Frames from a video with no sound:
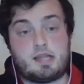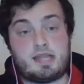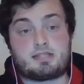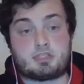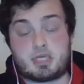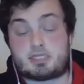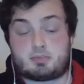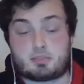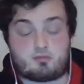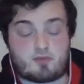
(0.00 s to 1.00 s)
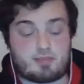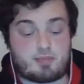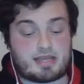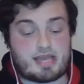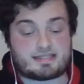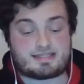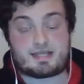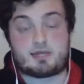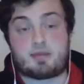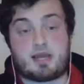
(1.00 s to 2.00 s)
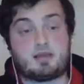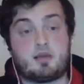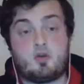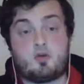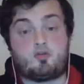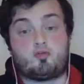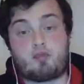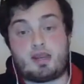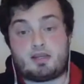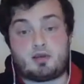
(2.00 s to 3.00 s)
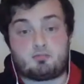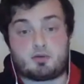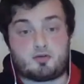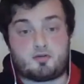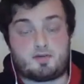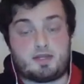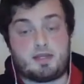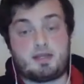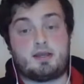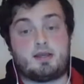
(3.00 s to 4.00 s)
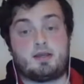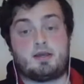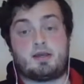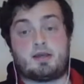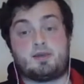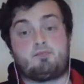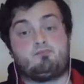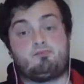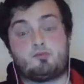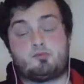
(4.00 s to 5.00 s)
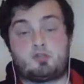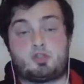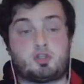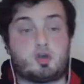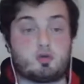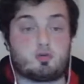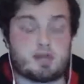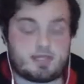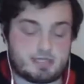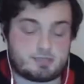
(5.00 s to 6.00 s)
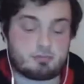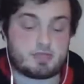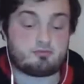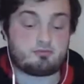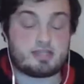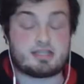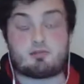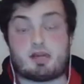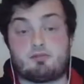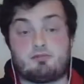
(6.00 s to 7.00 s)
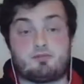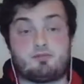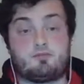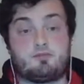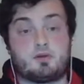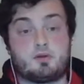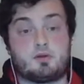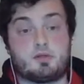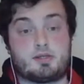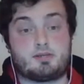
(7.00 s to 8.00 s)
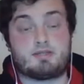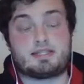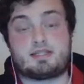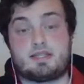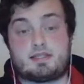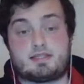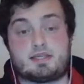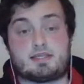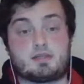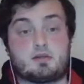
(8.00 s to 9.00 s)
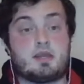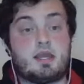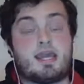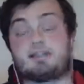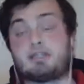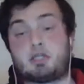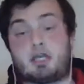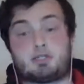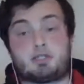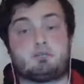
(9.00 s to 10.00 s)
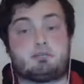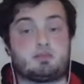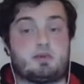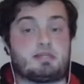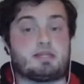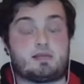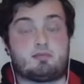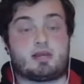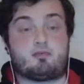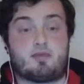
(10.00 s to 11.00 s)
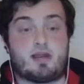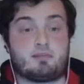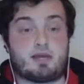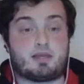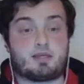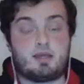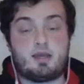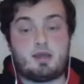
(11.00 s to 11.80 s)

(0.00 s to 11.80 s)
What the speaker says: Interchangeable at right back and centre-back. Great on both feet. So quick. He's played really well for Man City this season, interchanging in between centre-back and right back.